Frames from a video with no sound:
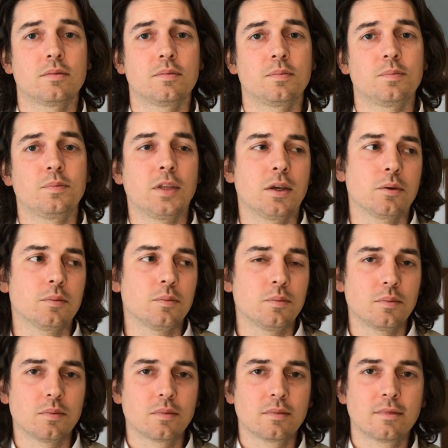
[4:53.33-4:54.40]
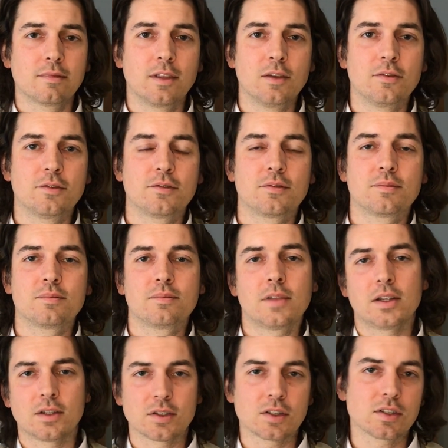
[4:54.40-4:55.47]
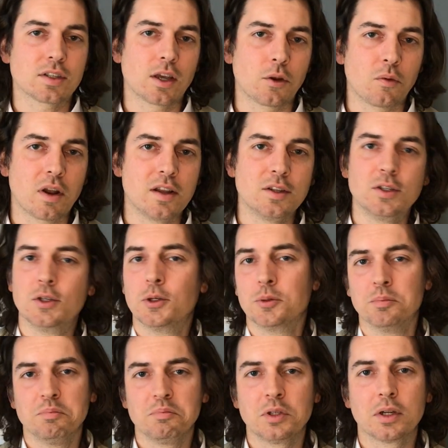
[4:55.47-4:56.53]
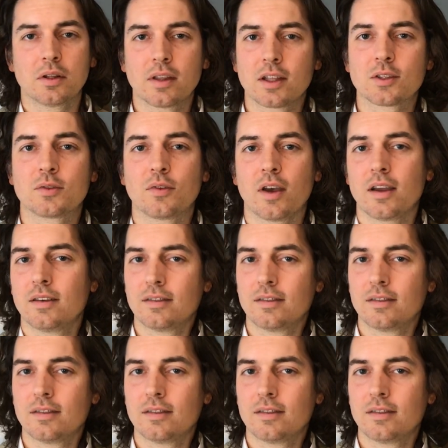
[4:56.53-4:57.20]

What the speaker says: Now, if that doesn't sound right to you, that's fine.